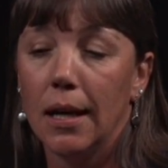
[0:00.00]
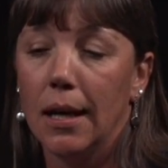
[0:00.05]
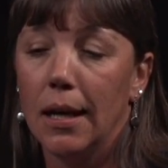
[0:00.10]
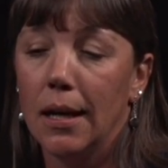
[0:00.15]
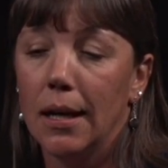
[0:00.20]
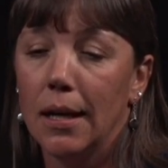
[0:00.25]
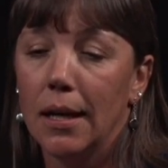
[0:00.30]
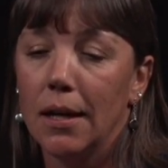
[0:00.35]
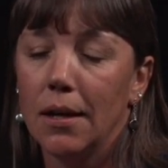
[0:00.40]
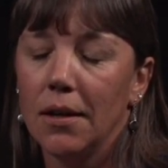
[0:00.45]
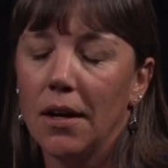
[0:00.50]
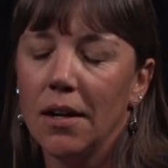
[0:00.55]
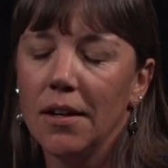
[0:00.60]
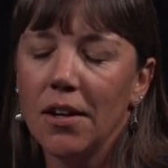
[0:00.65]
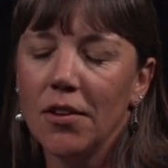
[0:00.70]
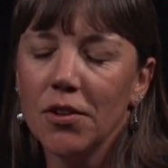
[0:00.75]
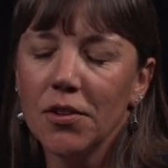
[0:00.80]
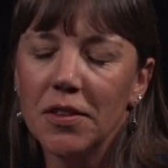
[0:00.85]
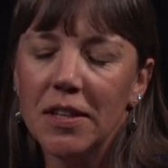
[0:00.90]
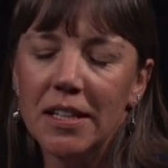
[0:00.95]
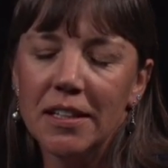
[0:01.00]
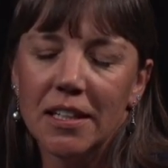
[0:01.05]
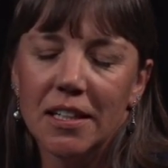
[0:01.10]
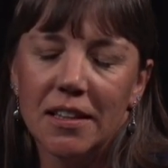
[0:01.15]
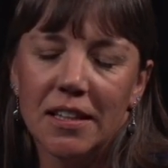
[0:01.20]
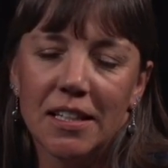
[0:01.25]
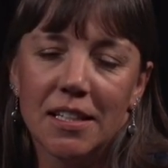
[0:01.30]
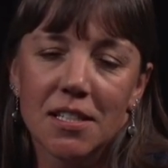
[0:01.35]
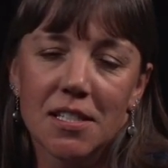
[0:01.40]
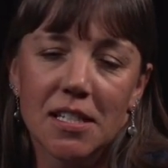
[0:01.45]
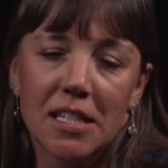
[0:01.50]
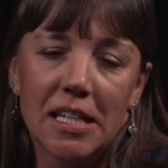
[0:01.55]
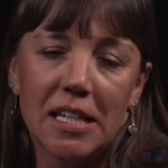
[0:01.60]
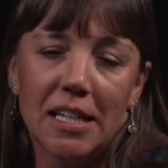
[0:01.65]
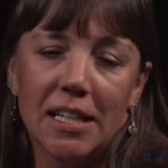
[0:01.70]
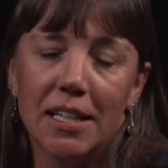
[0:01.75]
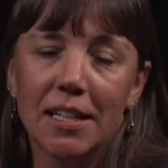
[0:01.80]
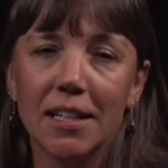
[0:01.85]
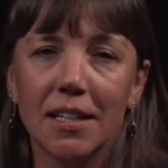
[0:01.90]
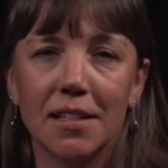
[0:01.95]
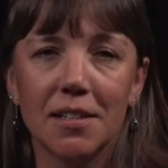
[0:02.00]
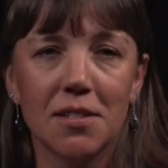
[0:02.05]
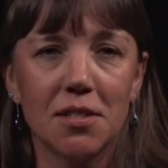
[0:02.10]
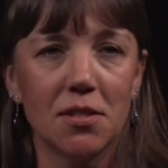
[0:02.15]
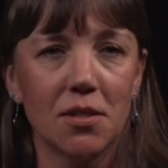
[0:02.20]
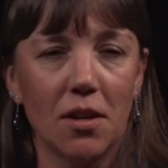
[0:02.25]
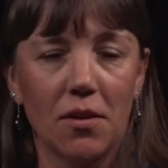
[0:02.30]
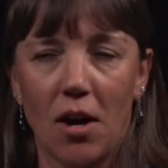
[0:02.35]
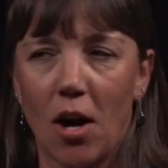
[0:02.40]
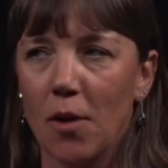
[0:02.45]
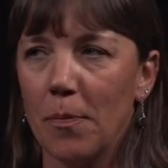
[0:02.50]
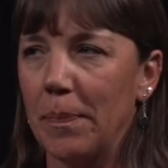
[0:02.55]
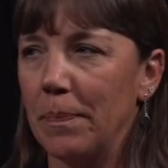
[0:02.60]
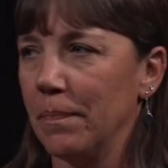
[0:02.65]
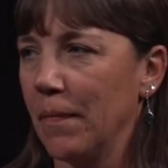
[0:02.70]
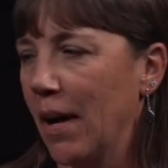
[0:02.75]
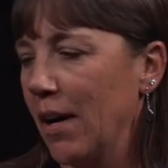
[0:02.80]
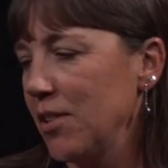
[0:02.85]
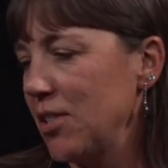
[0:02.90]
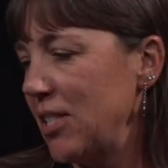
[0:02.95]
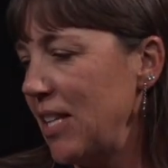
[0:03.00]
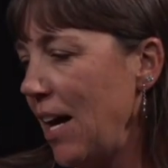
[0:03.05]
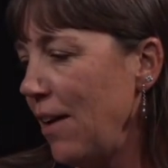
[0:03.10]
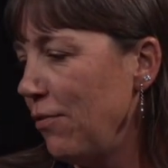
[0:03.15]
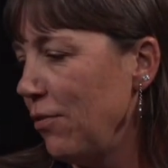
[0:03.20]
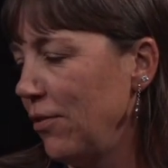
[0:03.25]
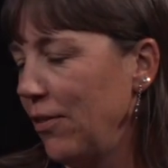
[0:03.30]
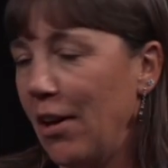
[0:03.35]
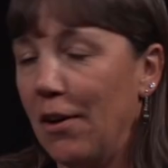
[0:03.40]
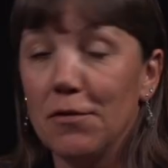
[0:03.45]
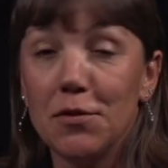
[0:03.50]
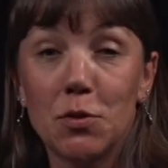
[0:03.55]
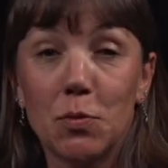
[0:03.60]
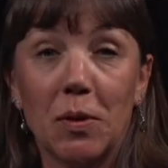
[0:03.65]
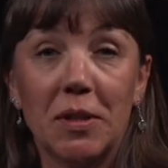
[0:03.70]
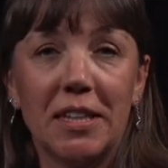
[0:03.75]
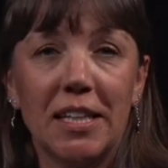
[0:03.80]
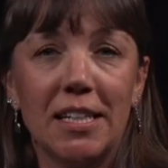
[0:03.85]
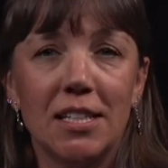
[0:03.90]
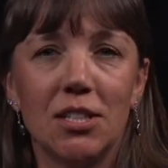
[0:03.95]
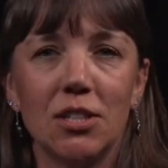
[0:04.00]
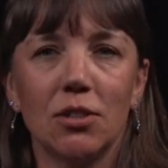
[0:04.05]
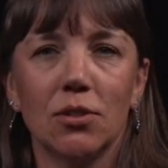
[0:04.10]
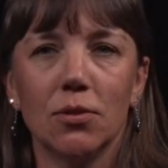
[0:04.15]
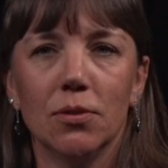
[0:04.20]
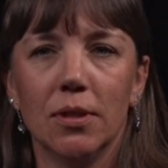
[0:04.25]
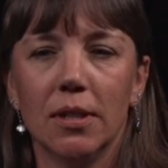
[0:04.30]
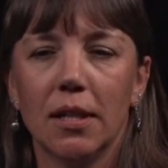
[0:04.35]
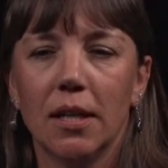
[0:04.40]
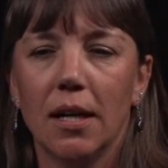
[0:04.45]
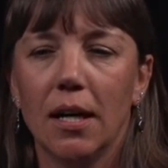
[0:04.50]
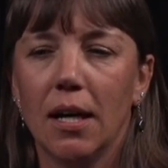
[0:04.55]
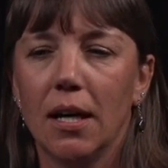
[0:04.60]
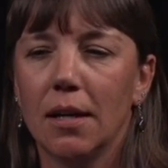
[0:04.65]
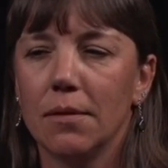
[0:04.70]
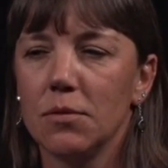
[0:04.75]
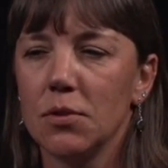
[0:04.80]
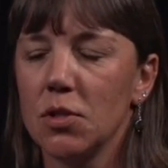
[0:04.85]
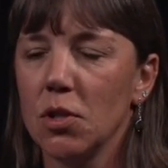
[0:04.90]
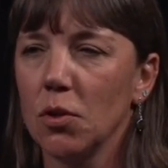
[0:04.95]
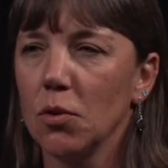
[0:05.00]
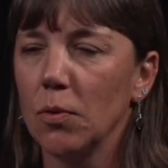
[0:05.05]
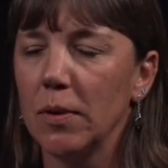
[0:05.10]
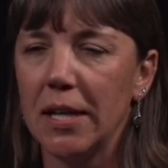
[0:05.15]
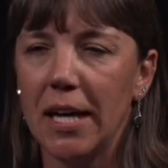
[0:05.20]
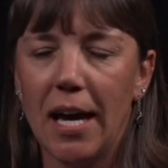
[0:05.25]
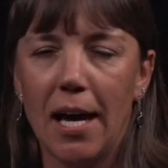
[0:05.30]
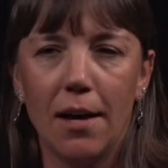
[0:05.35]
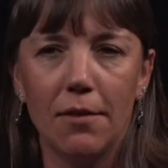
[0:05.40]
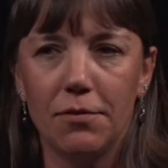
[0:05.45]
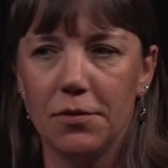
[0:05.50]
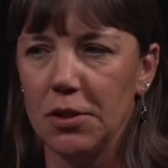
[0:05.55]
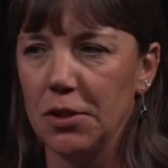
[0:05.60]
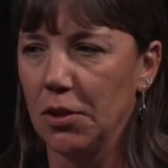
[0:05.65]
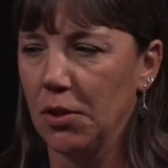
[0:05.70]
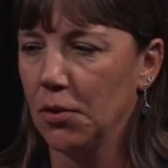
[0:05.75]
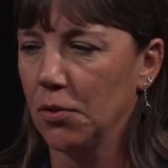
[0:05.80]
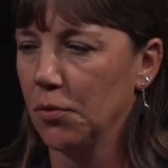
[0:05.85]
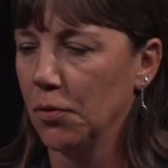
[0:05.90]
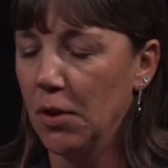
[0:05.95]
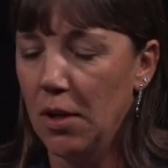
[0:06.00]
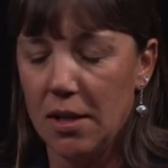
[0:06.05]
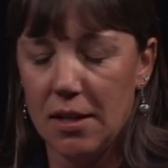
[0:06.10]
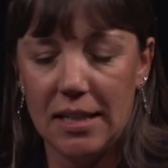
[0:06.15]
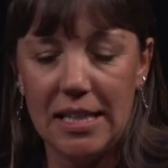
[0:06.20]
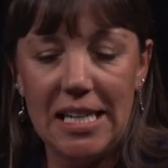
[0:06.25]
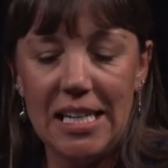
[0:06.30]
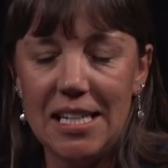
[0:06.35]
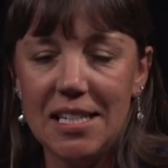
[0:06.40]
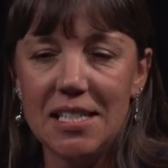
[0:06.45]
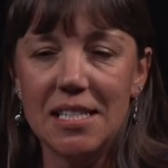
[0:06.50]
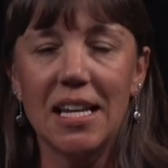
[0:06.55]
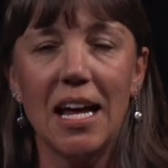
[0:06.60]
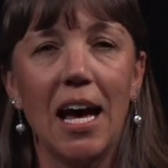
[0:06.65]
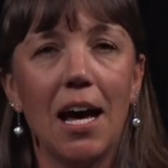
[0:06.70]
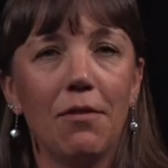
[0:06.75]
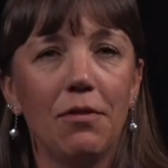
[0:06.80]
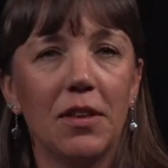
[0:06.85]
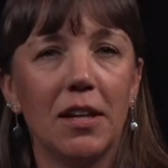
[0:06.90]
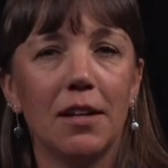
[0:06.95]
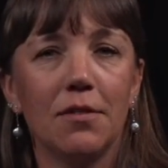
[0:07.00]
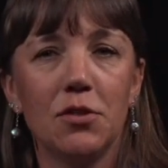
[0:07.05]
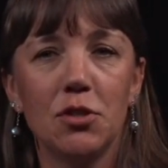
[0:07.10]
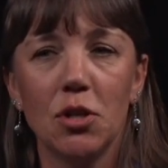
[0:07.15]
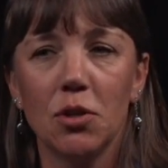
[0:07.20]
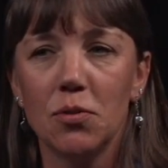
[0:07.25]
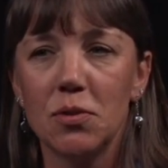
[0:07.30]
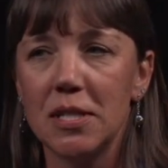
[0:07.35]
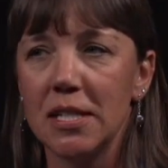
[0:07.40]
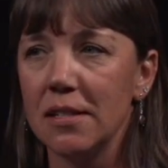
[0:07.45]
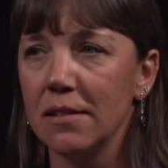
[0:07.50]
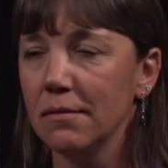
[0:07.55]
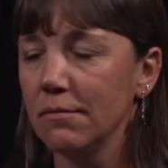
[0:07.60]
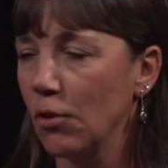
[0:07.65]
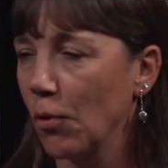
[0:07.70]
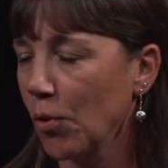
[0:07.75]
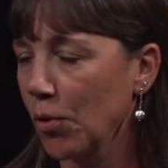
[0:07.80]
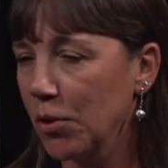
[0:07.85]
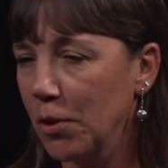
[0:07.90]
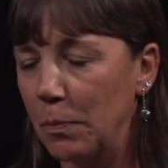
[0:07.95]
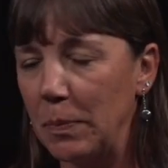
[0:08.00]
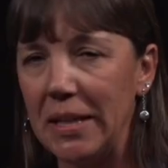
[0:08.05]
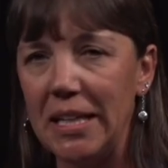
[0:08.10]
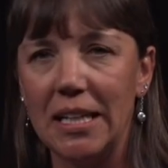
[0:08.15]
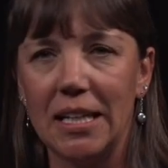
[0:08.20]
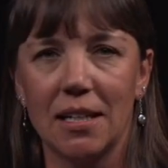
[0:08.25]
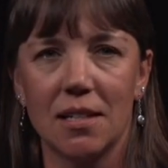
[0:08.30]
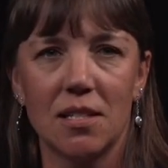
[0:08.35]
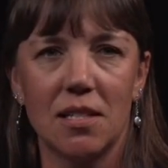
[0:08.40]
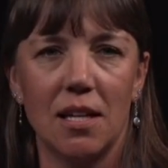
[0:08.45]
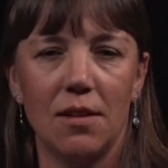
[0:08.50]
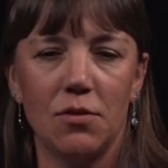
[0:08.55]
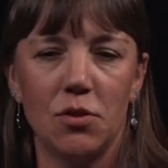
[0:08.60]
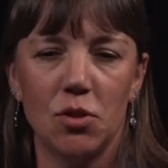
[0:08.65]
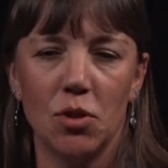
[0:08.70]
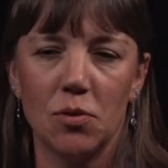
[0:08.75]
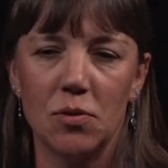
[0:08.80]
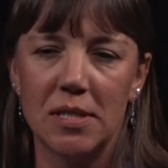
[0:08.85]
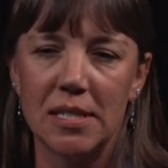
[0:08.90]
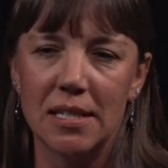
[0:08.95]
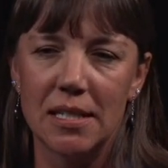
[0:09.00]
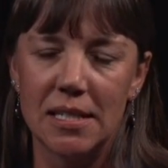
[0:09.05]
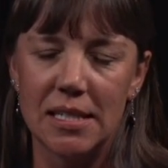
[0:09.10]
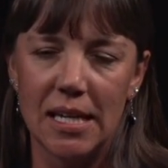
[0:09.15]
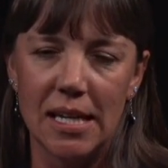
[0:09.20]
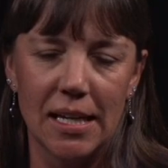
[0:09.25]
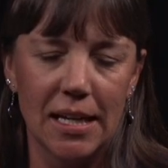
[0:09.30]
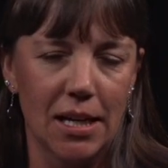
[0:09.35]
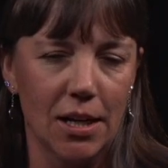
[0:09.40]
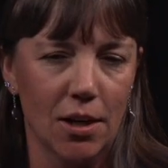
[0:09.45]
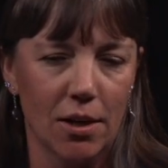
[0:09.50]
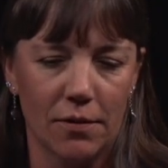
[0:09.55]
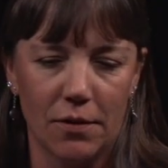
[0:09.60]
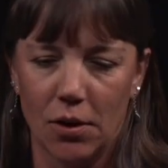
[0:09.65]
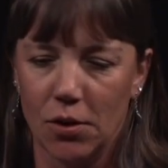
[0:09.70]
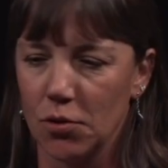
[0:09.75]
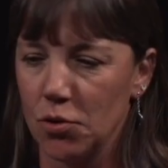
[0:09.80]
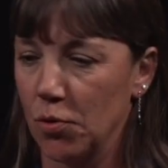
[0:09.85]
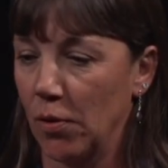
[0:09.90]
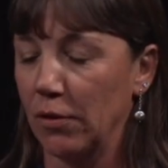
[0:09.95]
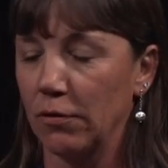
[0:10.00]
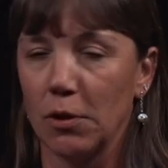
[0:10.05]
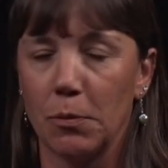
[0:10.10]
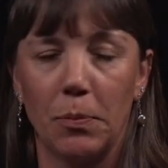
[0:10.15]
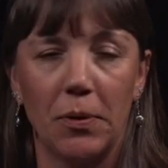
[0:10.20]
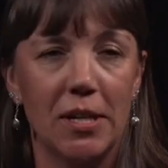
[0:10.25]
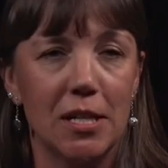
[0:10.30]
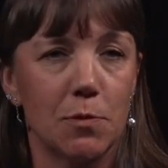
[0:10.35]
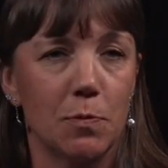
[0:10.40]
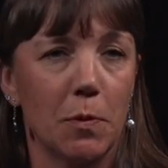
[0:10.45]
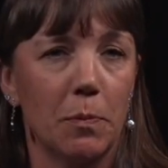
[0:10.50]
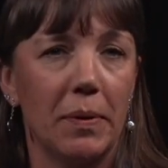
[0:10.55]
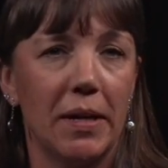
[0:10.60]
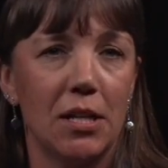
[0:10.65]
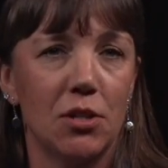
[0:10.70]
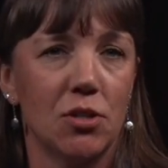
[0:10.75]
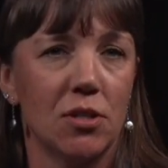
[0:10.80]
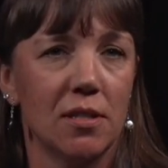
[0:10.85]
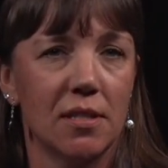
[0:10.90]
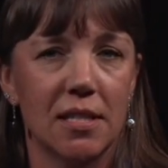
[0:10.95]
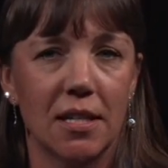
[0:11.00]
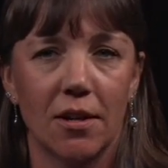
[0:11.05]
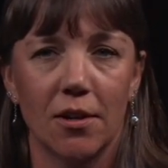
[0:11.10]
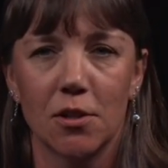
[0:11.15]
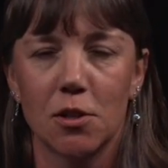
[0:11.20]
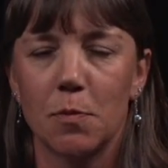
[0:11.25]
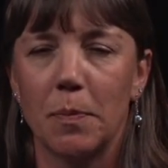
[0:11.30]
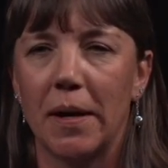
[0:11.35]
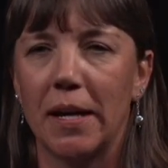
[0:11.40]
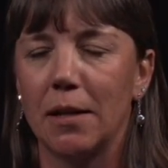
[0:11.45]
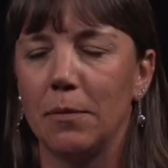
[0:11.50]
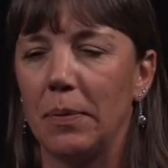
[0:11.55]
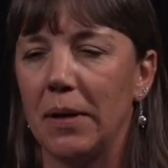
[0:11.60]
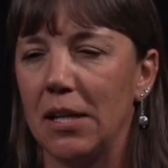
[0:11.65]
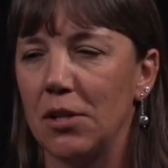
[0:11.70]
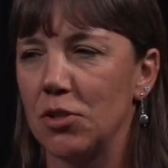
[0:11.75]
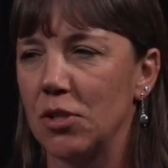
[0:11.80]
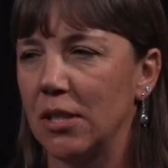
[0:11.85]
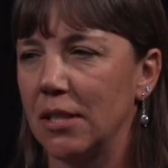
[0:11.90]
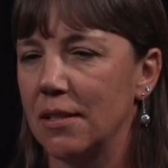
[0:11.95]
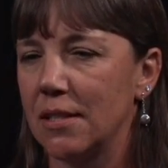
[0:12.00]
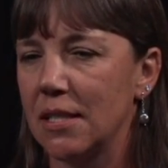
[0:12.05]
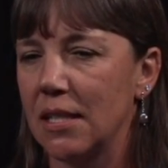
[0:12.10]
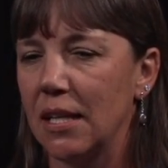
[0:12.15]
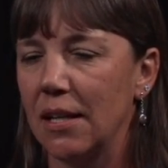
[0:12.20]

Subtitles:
Another thing that I think is key is our staff loves what they do. So we have, key staff that have chosen orthopedics. They've chosen to take care of our joint replacement patients and our spine patients.